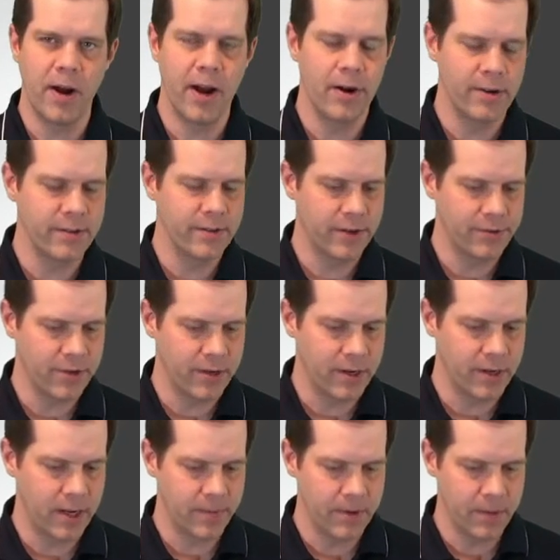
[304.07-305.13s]
where prioritization
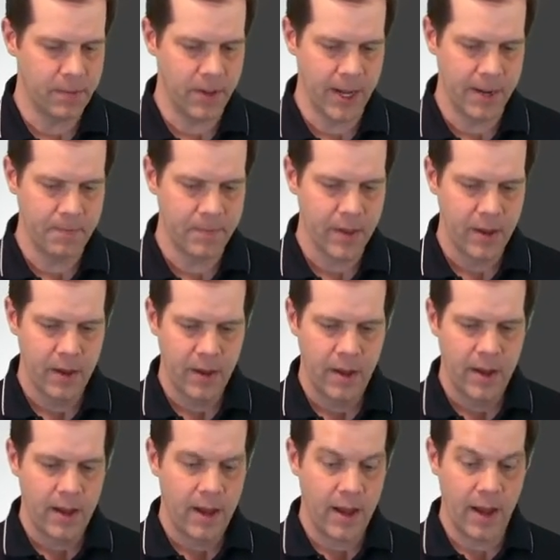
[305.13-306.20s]
can come into play.
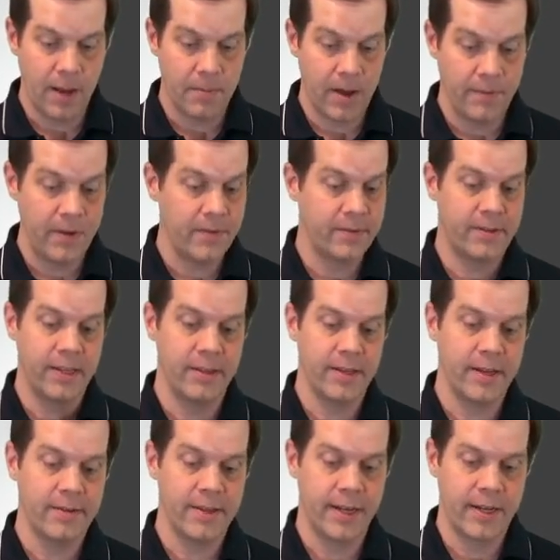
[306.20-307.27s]
Um, I've even seen
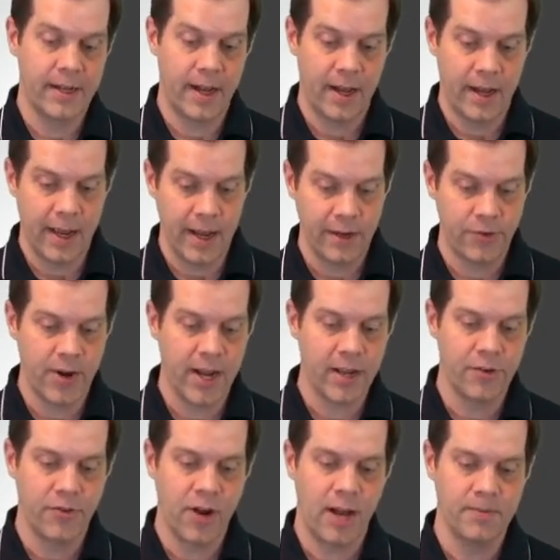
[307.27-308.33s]
things like, uh, hey, drag
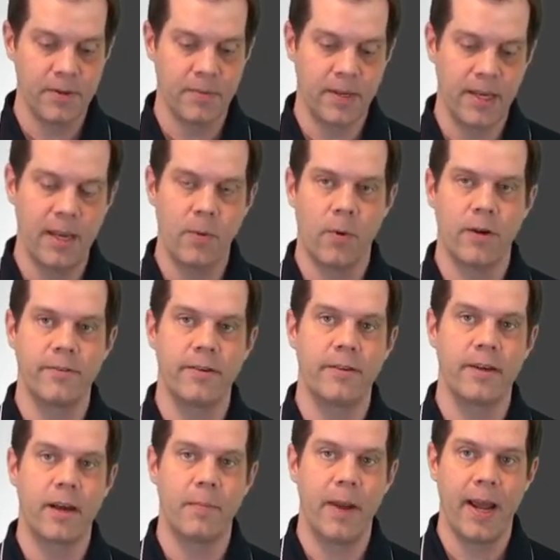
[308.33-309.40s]
and drop some keywords
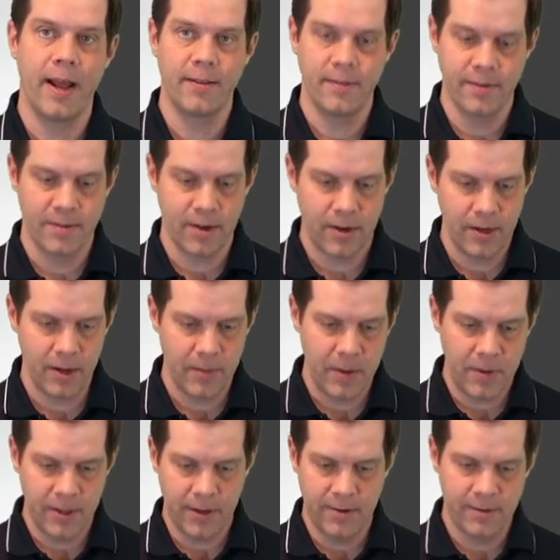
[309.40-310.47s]
into commands. And so, you know,
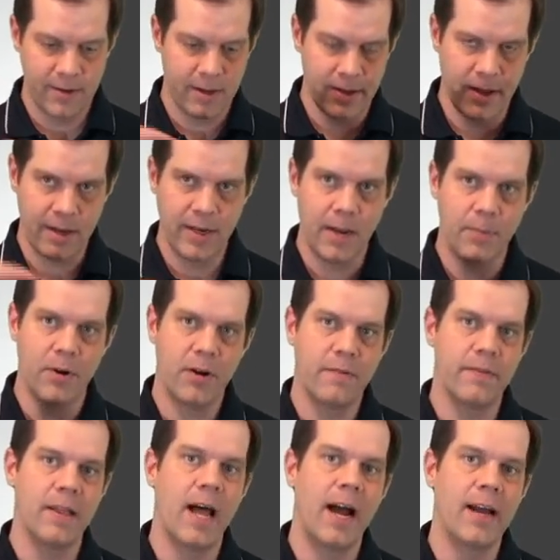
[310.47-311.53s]
maybe there's a, a number
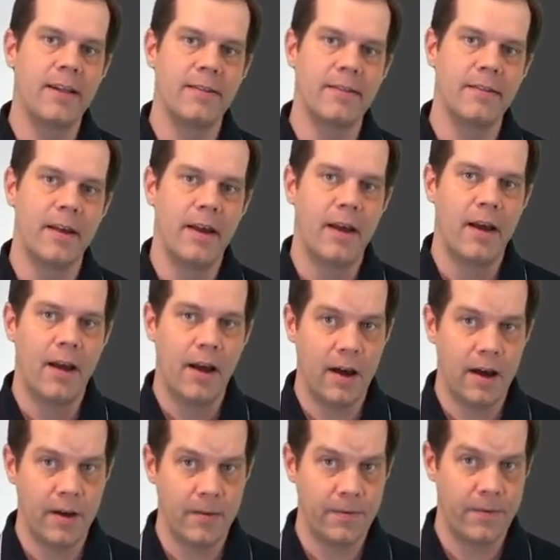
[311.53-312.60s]
of lines
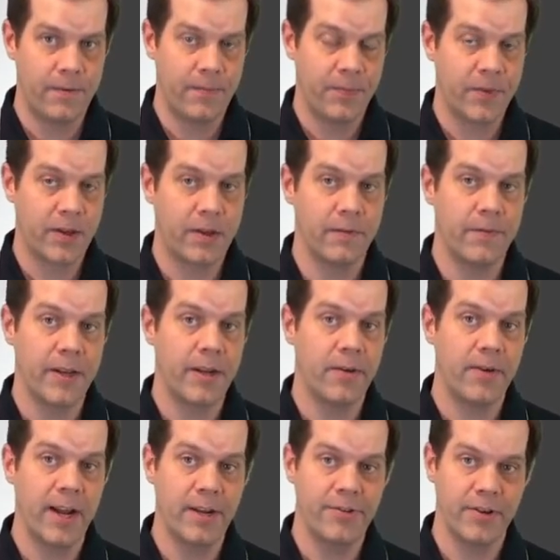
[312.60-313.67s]
of
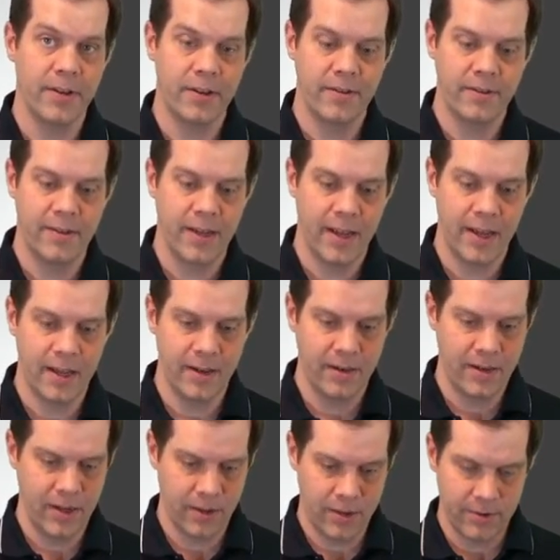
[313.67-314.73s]
configurations
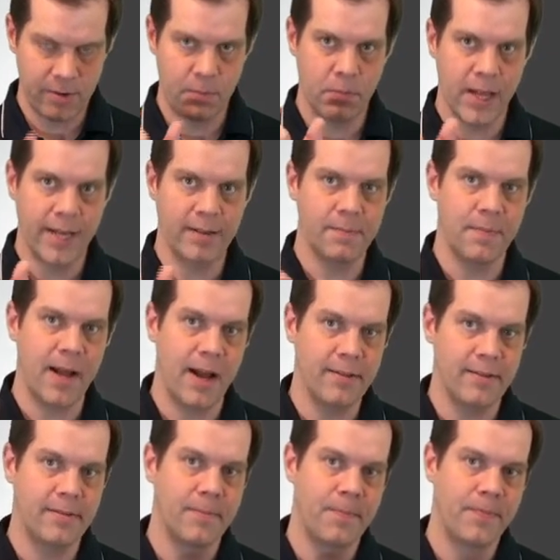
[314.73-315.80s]
and you know there's some blank
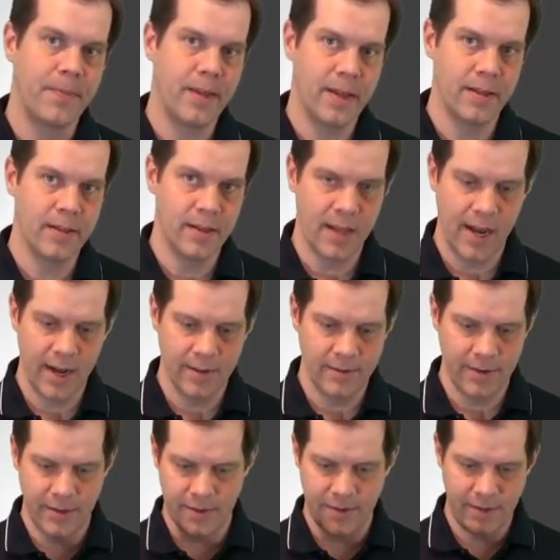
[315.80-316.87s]
spots in the
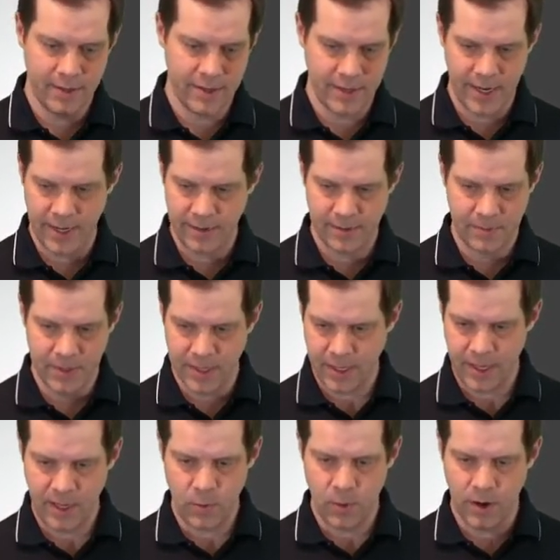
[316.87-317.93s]
lines and you just need to take some of the
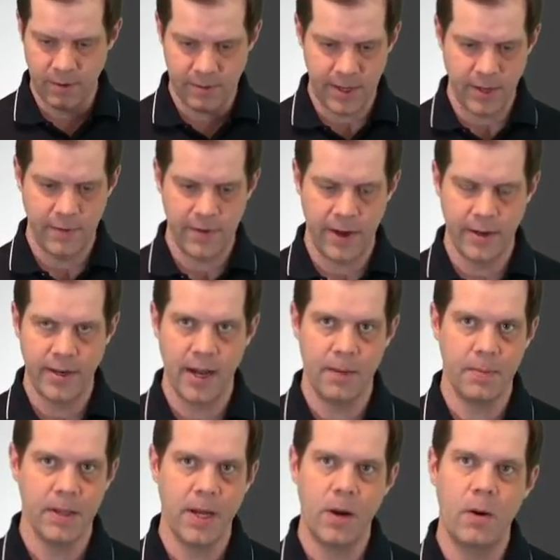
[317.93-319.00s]
keywords that you find
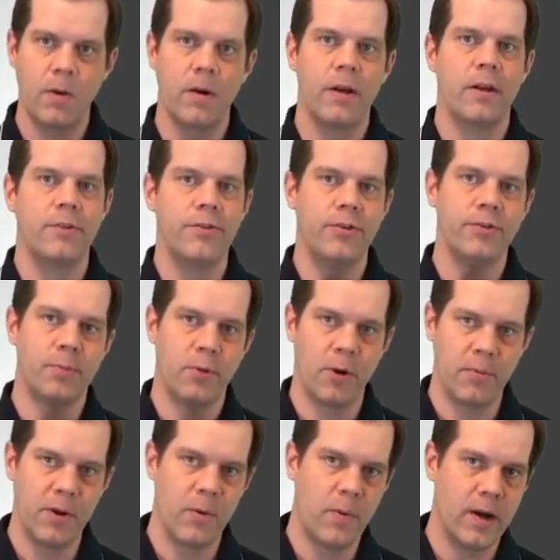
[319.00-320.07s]
down below, choose
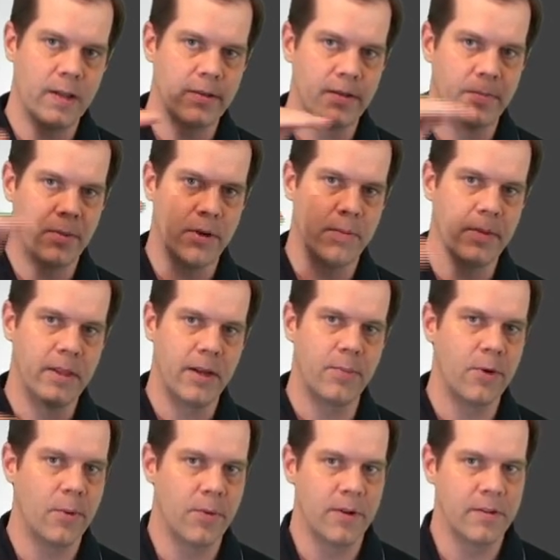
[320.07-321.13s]
appropriate ones and put them in the
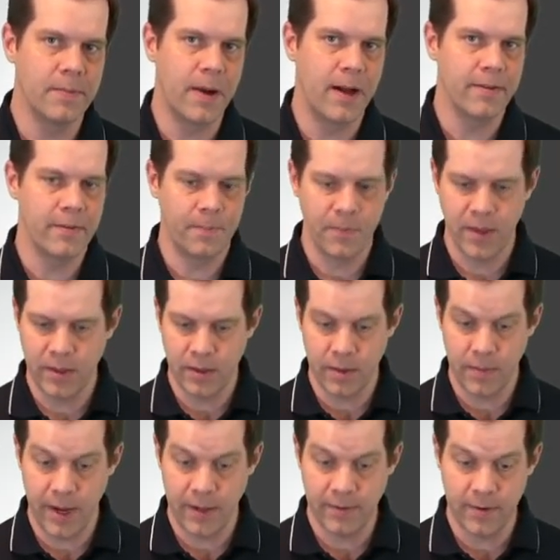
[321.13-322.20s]
appropriate spots in the
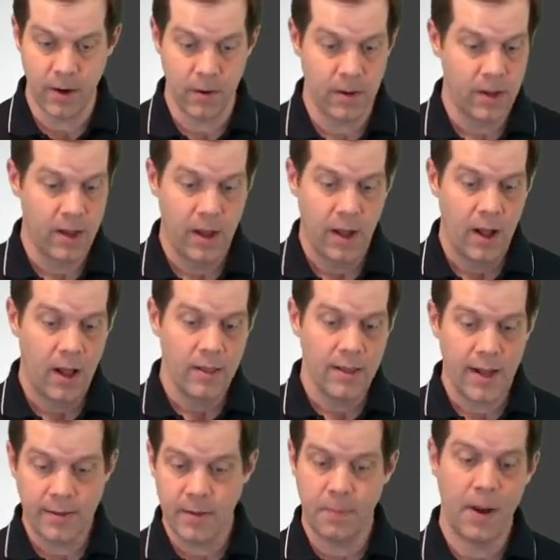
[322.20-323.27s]
command. So
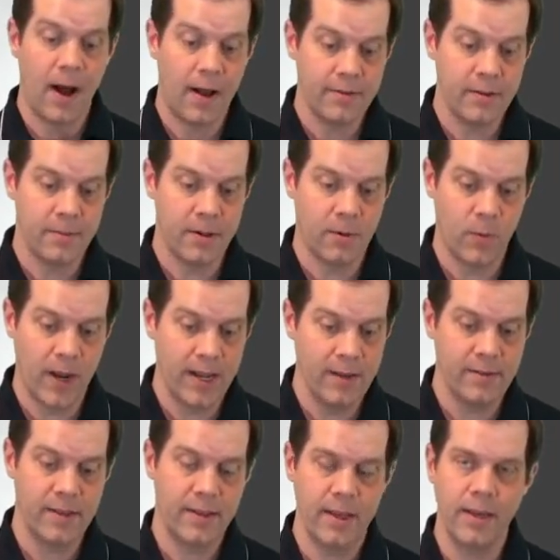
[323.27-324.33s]
lots of possible
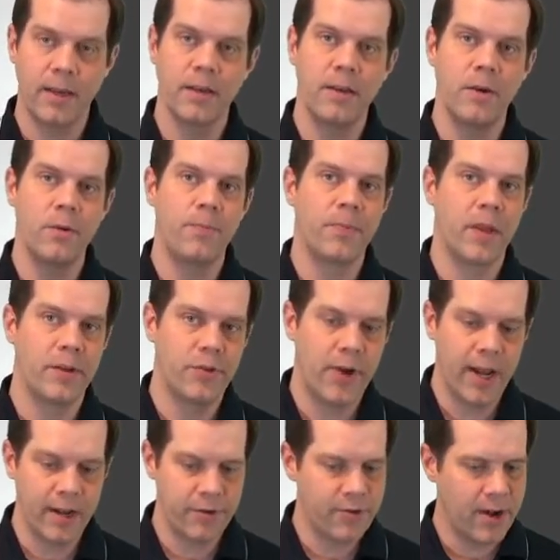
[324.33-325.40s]
ways that they can do
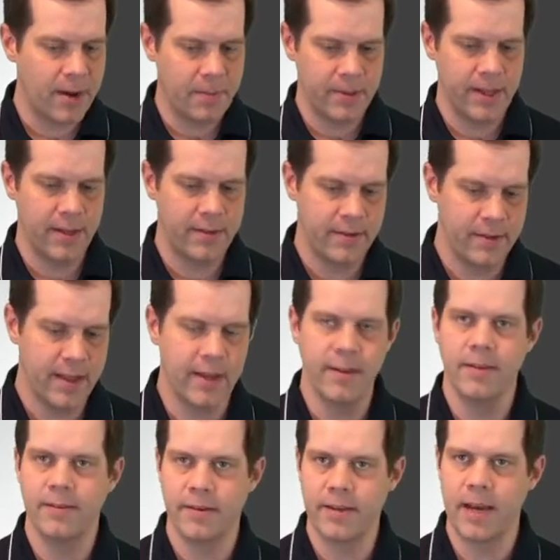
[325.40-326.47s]
drag and drop, but that's,
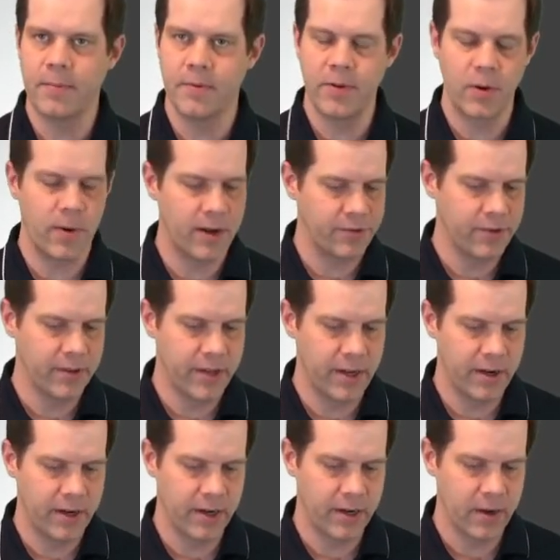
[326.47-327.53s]
that is the type of a question
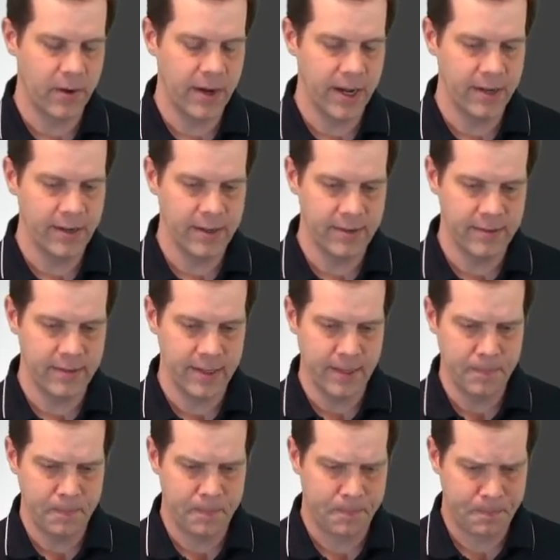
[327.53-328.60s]
that you're gonna go ahead and
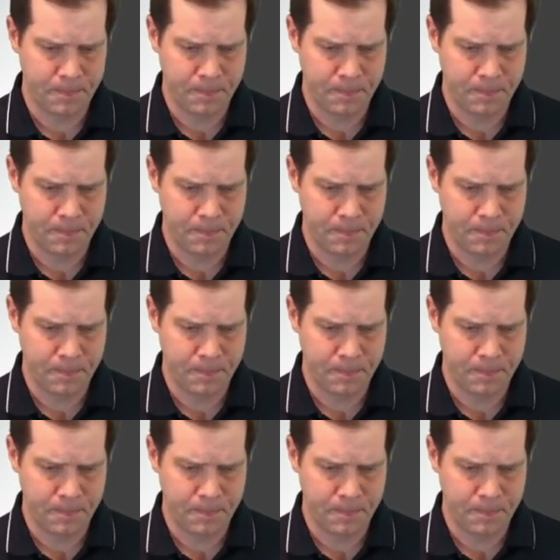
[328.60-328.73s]
see.